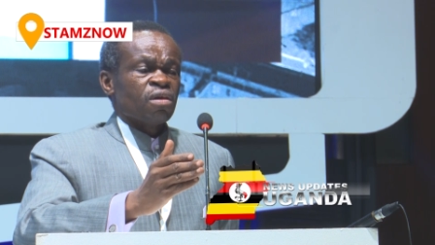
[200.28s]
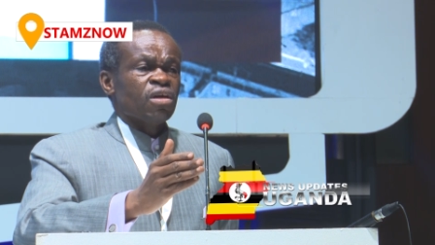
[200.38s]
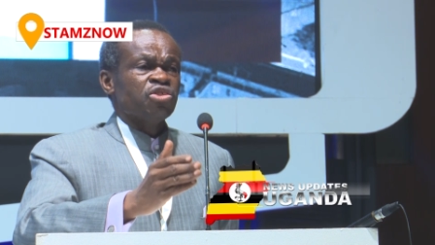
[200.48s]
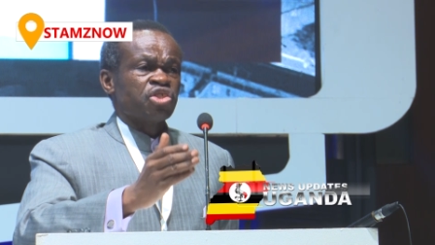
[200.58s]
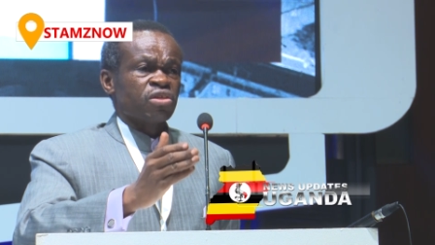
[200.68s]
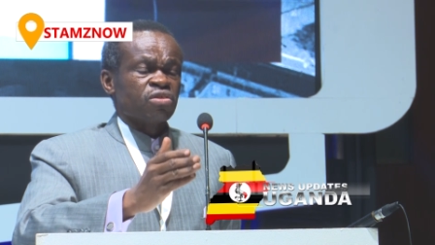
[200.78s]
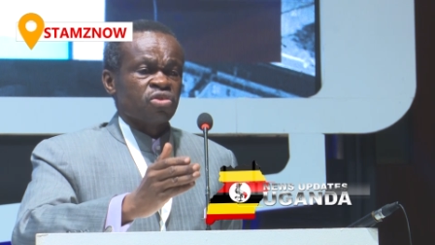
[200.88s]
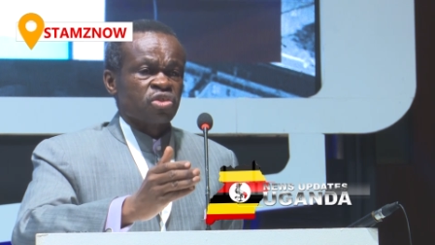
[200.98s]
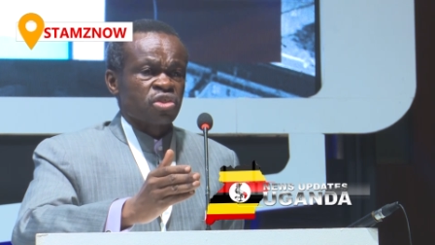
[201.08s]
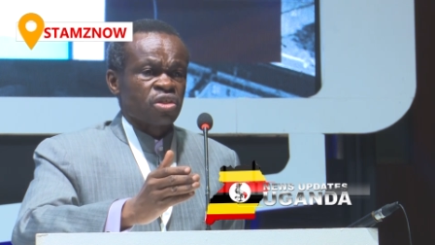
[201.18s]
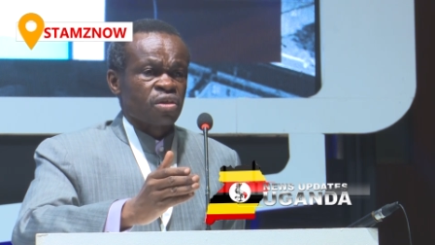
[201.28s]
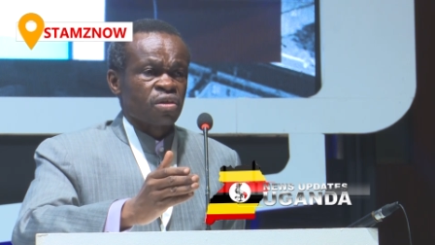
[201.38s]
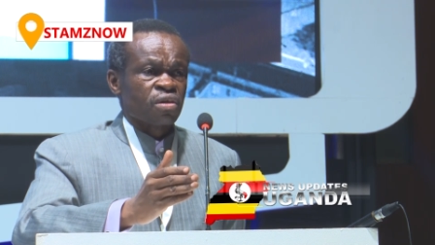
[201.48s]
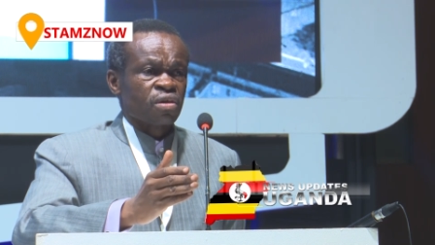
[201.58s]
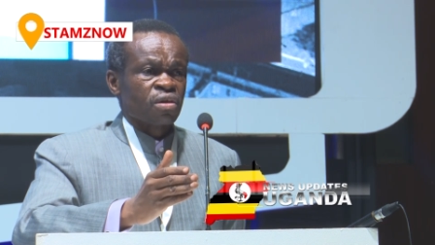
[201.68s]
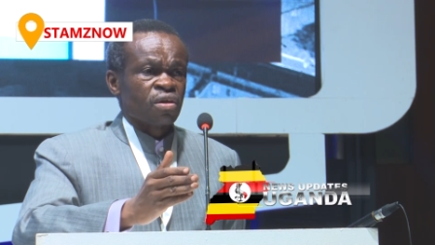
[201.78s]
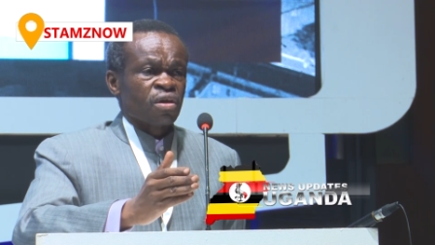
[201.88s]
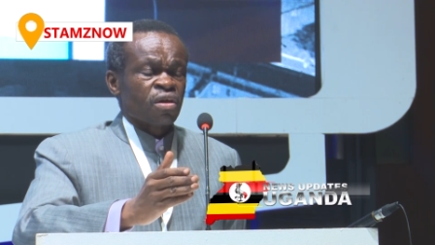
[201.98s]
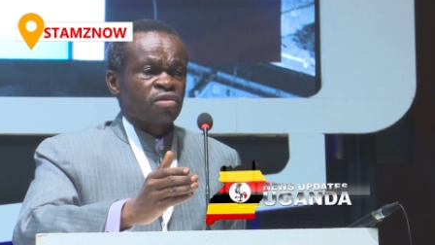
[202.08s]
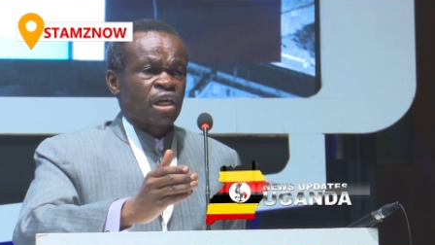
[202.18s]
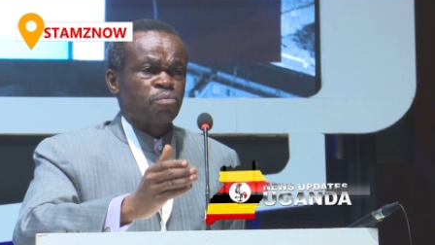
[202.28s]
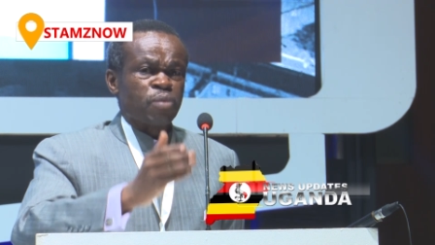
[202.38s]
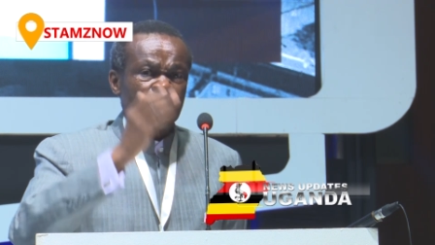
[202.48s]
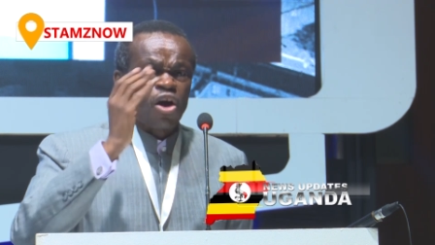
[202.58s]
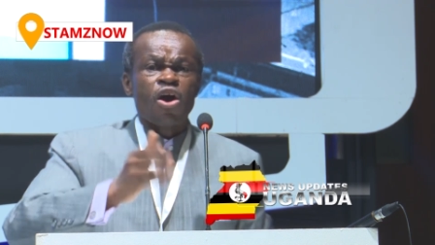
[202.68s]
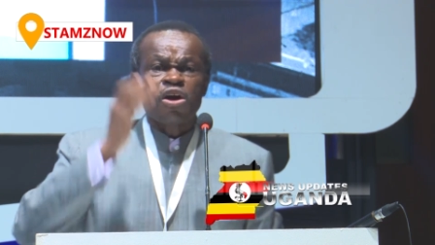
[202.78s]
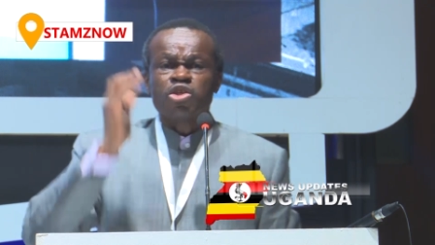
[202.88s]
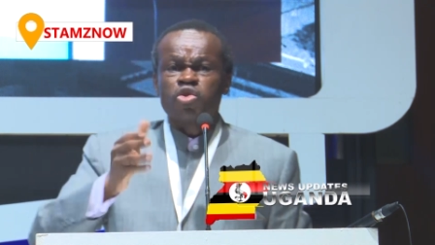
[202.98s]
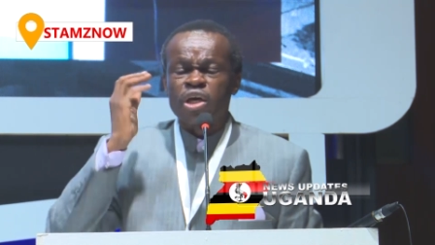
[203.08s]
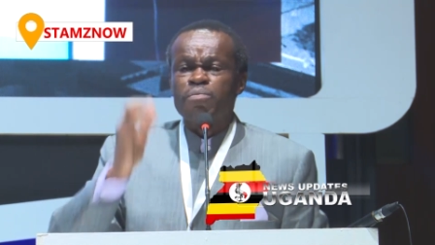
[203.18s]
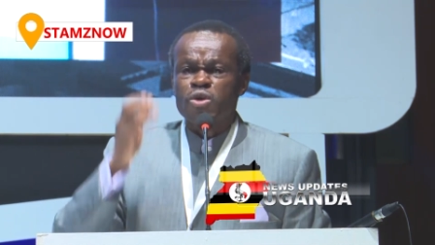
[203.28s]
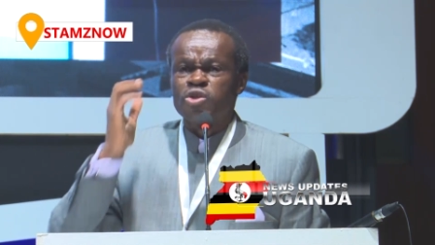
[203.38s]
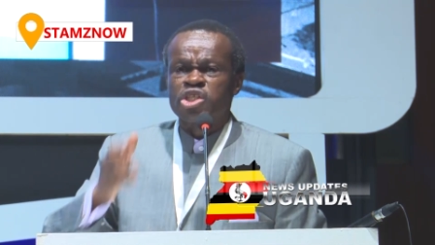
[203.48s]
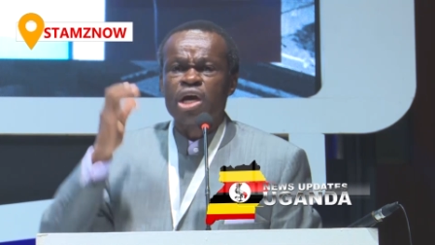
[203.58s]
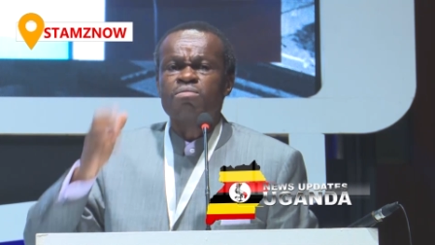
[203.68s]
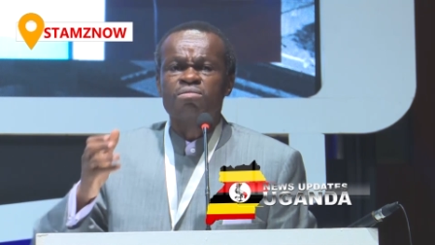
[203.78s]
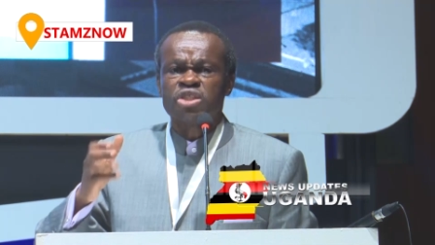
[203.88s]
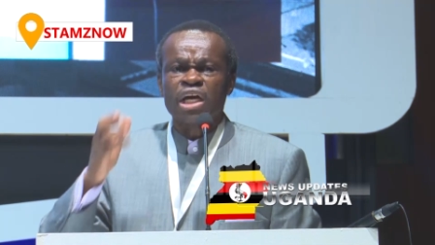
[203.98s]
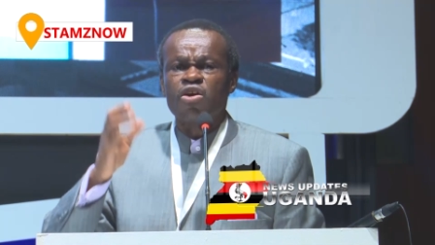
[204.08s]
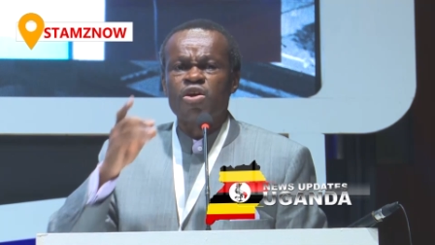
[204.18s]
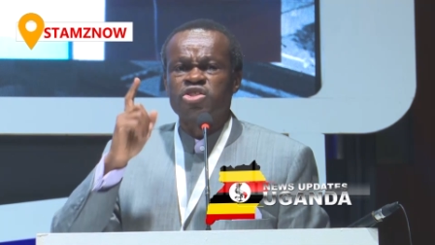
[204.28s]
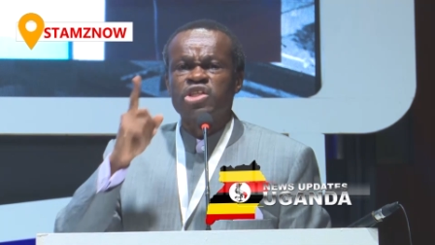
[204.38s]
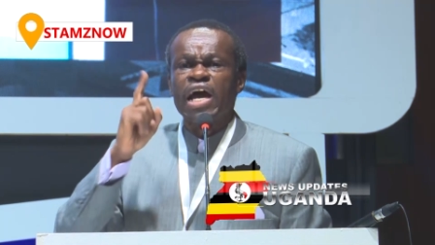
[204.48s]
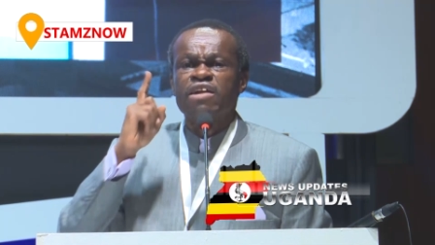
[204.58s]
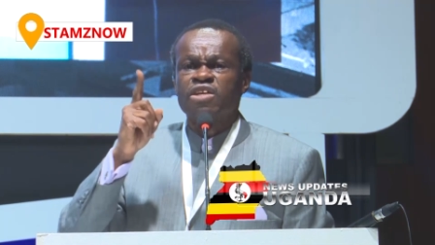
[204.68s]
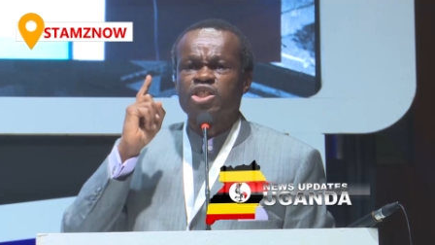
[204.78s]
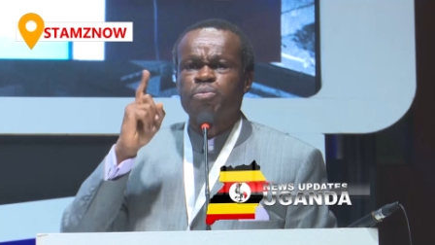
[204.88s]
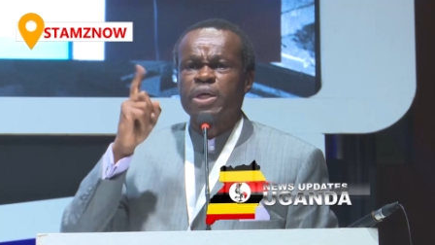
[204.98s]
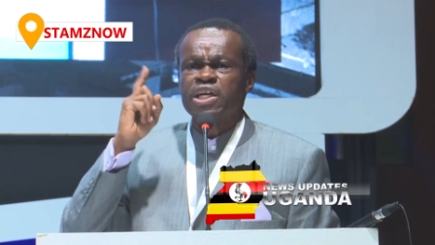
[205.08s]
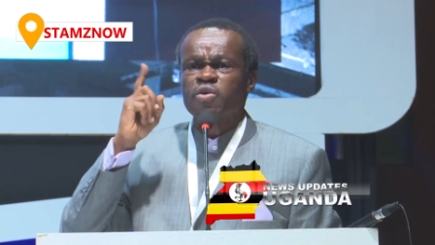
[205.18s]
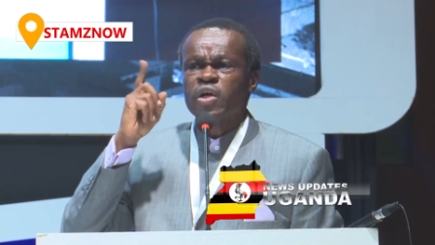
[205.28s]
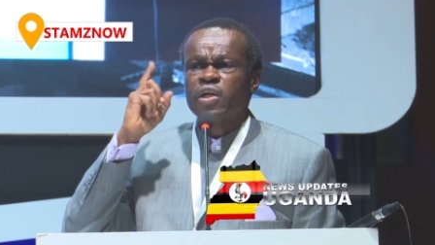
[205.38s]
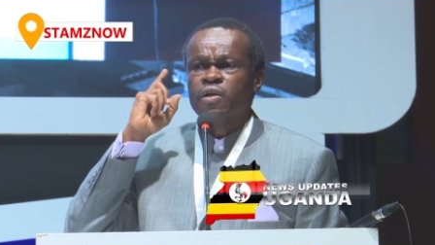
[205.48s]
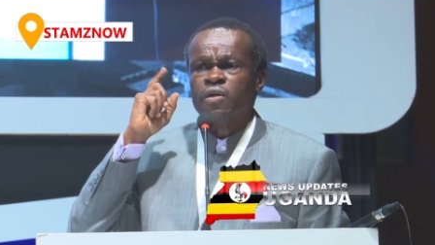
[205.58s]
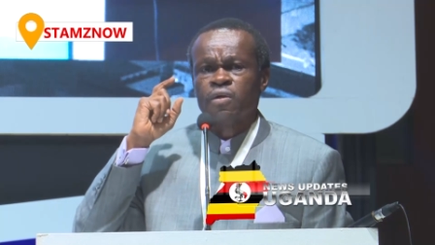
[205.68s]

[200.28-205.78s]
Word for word: engines that belong to the museums alongside the spinning wheel.